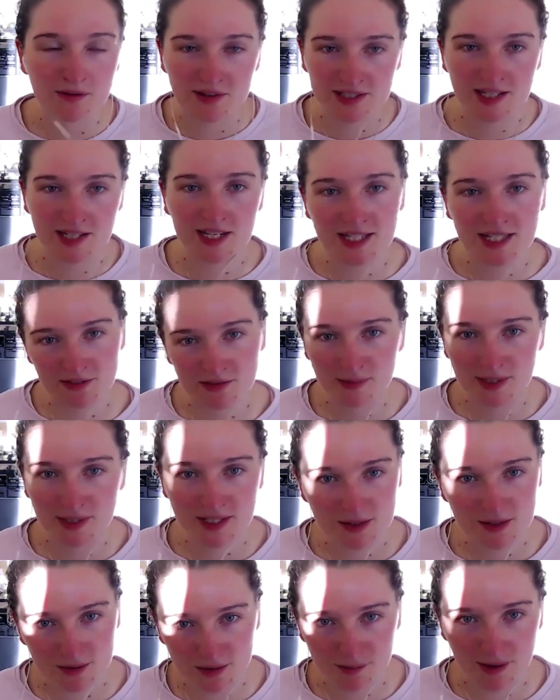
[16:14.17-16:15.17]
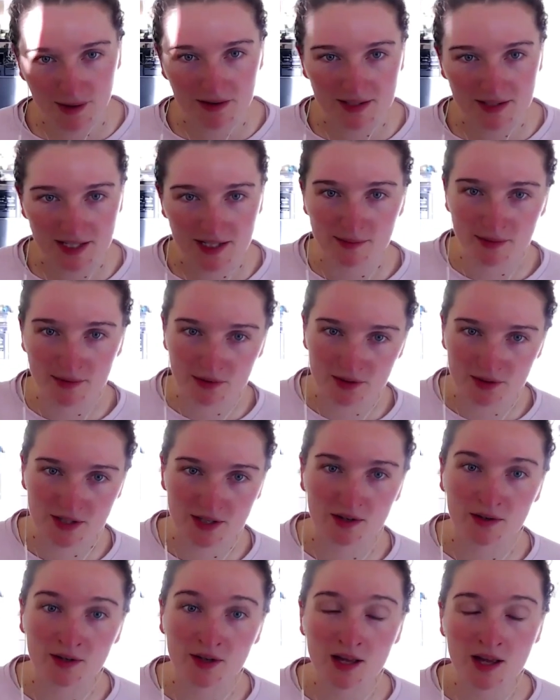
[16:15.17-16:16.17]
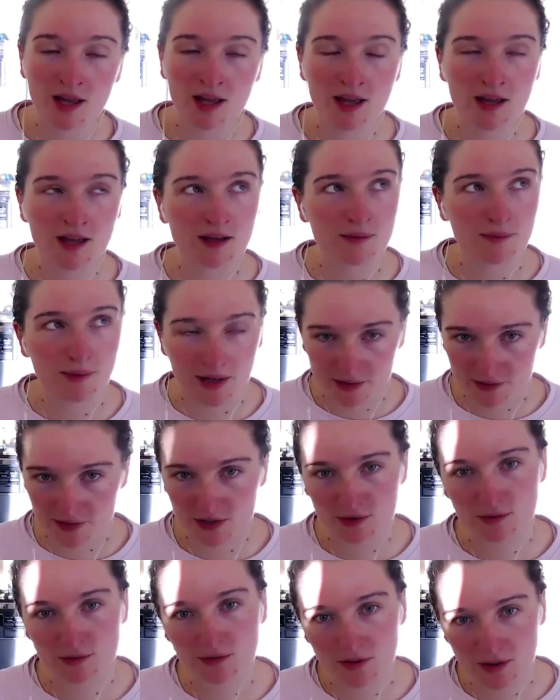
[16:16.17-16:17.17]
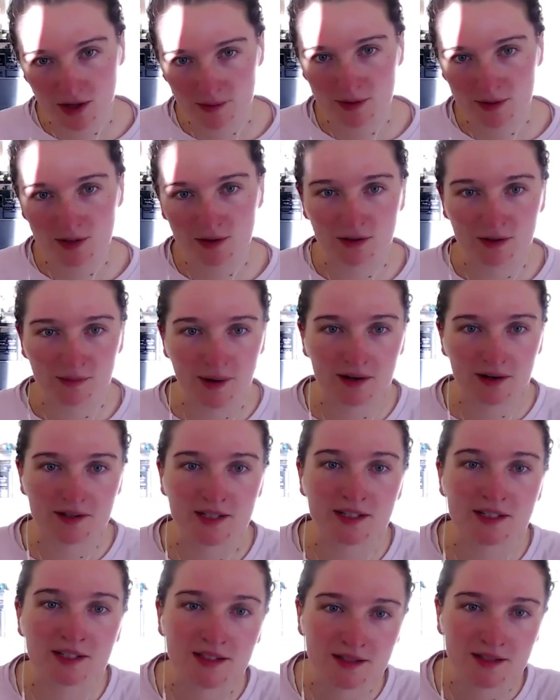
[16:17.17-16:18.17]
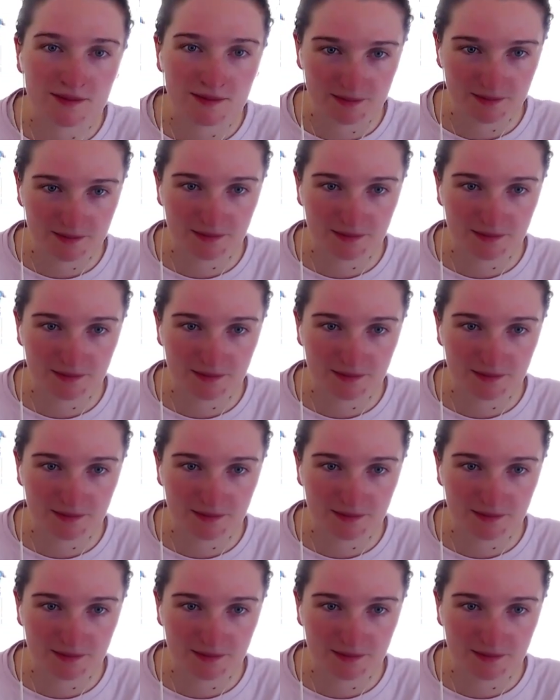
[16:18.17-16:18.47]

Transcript: both exciting for me to talk about it, but also beneficial for them to talk about it.